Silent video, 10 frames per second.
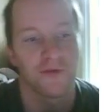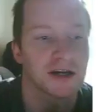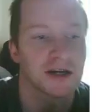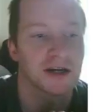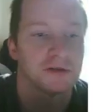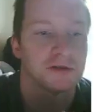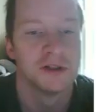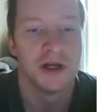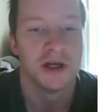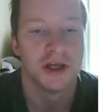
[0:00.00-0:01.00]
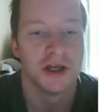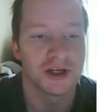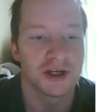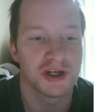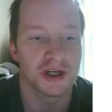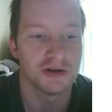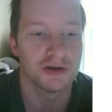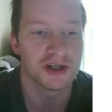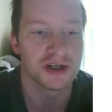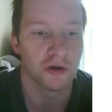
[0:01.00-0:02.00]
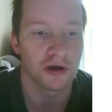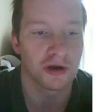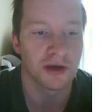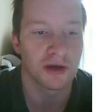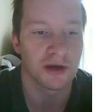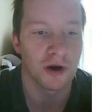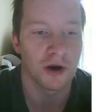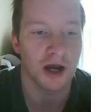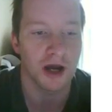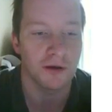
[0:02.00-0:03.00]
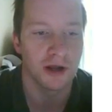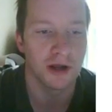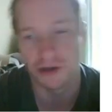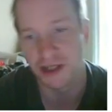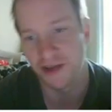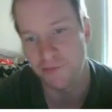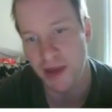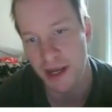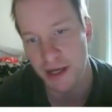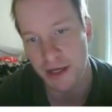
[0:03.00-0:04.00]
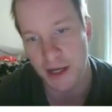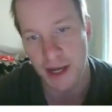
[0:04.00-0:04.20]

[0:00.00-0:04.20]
So what you can do is you can look at what others have made,